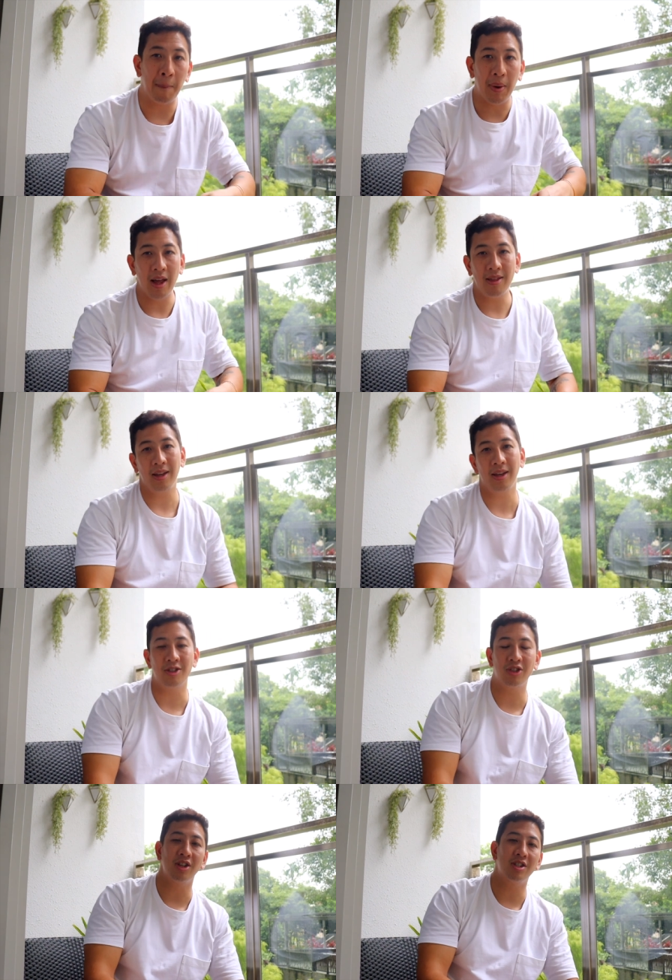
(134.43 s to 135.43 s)
but I think
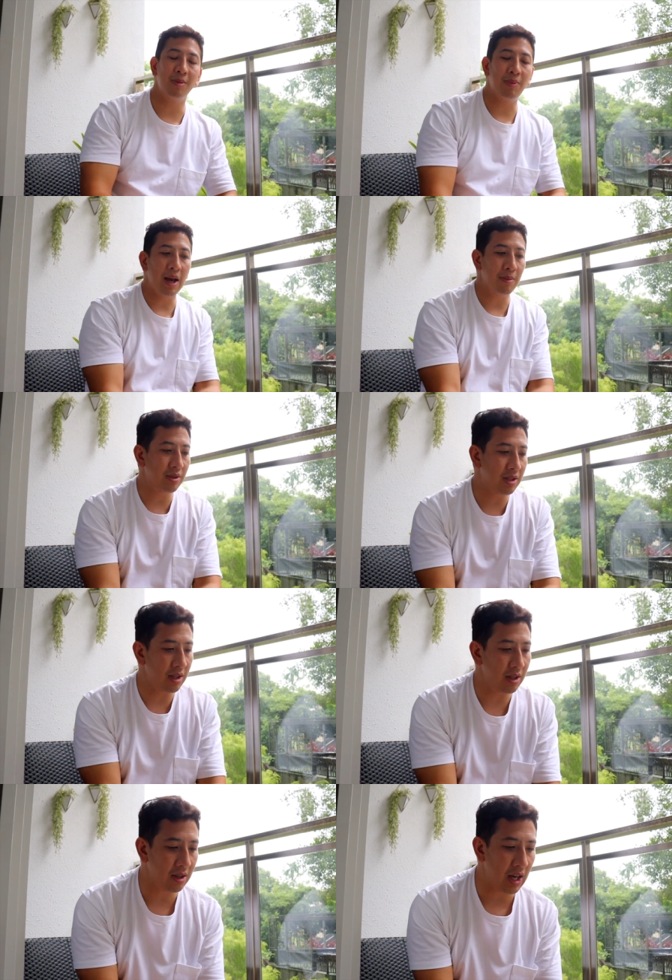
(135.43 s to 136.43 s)
it's good to be able
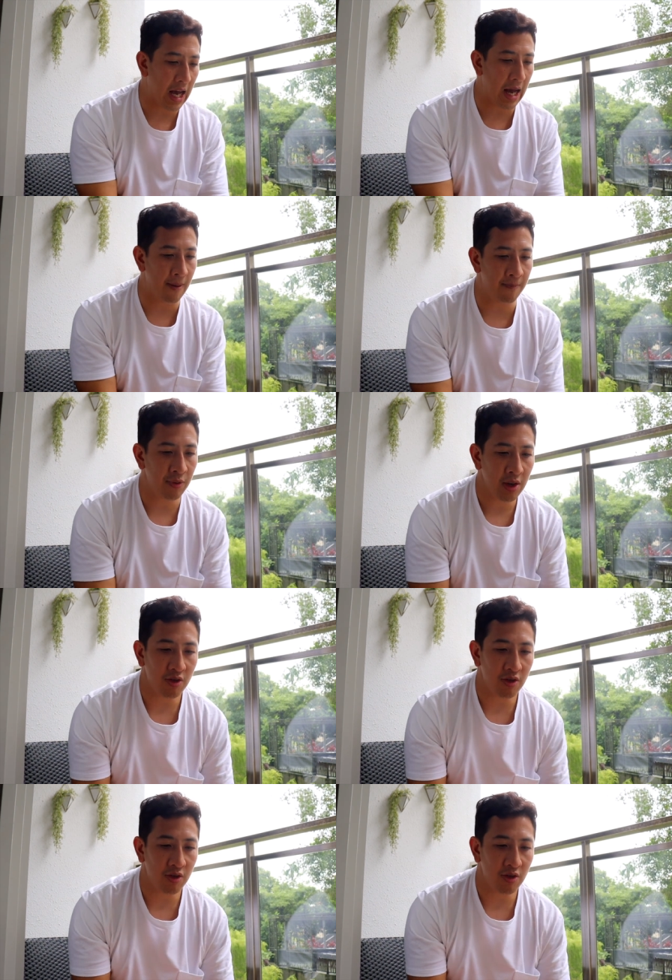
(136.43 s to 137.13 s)
to um,